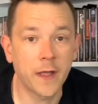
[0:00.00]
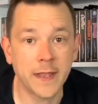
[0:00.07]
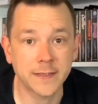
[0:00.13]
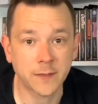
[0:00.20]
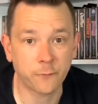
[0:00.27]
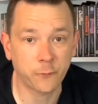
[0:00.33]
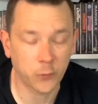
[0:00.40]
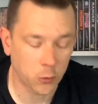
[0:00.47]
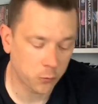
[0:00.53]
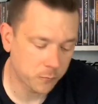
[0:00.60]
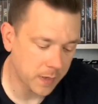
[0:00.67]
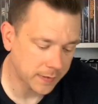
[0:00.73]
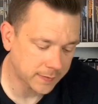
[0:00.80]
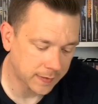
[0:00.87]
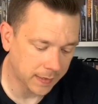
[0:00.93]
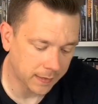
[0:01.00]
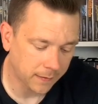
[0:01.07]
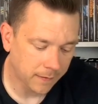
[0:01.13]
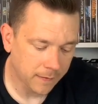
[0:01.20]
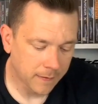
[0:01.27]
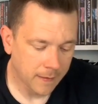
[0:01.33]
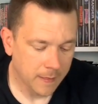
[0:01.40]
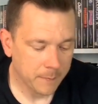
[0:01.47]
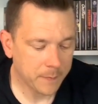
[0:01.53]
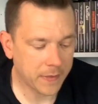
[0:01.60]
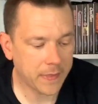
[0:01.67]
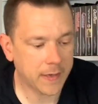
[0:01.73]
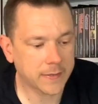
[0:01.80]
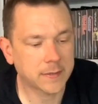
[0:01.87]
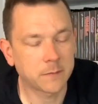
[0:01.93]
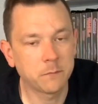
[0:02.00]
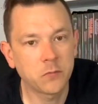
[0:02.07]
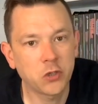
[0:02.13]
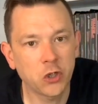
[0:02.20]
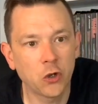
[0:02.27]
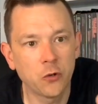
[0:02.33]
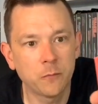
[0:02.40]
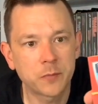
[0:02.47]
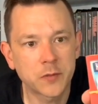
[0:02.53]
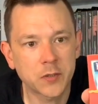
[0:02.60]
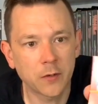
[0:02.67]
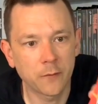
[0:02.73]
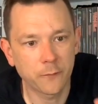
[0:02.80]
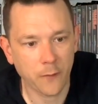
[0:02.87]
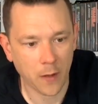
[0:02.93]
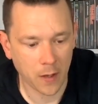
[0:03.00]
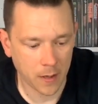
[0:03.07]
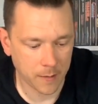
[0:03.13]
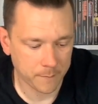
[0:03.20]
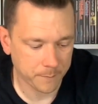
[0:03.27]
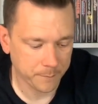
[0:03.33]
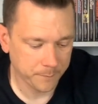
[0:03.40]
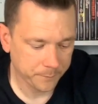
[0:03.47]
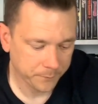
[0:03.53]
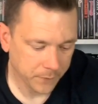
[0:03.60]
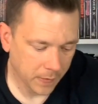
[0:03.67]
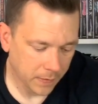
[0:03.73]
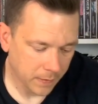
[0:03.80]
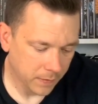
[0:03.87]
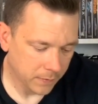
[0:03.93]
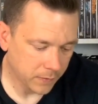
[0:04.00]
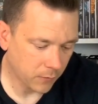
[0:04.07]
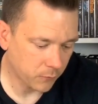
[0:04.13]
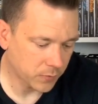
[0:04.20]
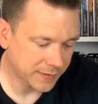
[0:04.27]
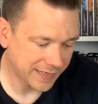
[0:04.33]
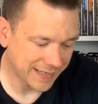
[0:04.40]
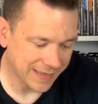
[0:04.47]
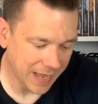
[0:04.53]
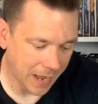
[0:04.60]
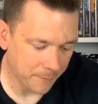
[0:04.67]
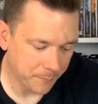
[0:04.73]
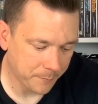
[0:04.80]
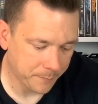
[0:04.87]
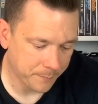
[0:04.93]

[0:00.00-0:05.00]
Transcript: There's a few missing, but there's some dupes of that was in that